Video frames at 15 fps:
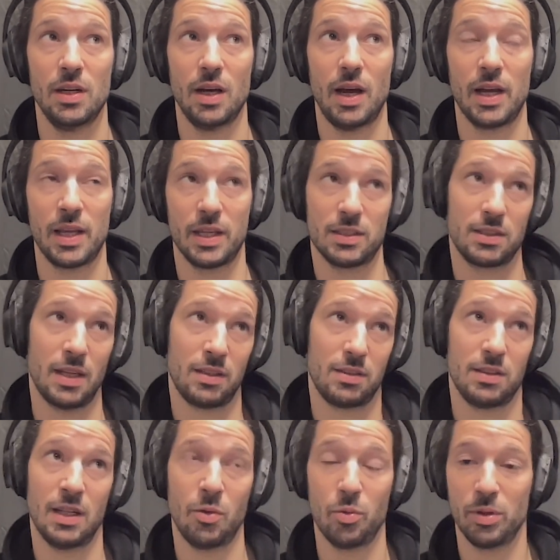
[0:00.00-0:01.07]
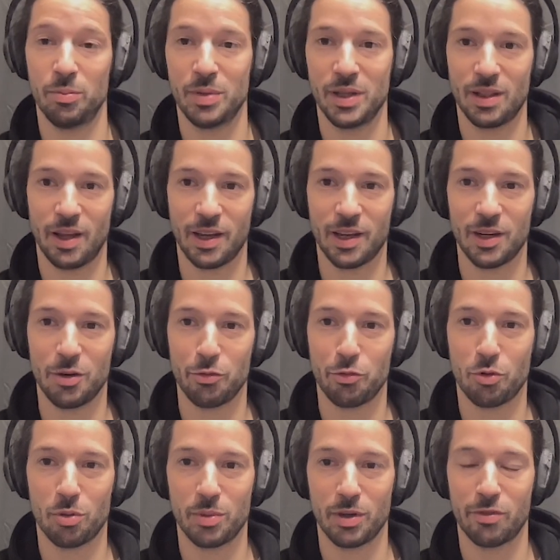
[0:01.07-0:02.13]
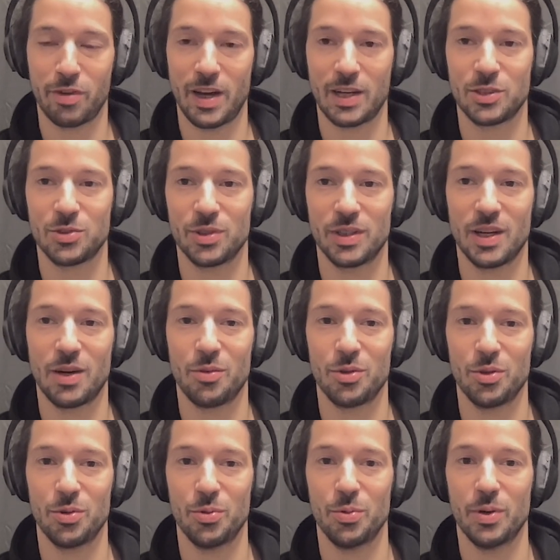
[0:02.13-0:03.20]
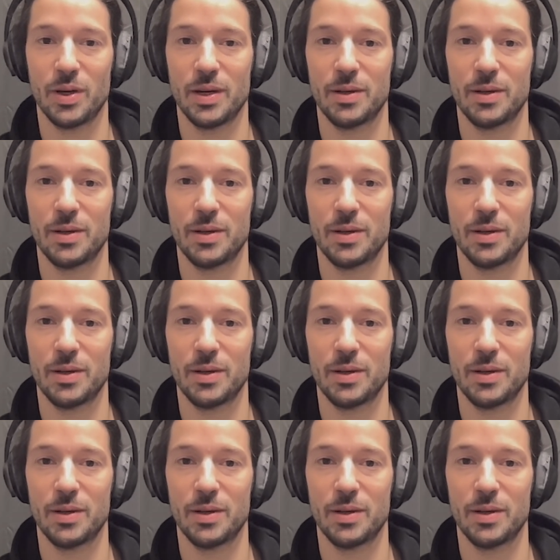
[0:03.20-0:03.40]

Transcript: I guess that will be like an informing factor in how you,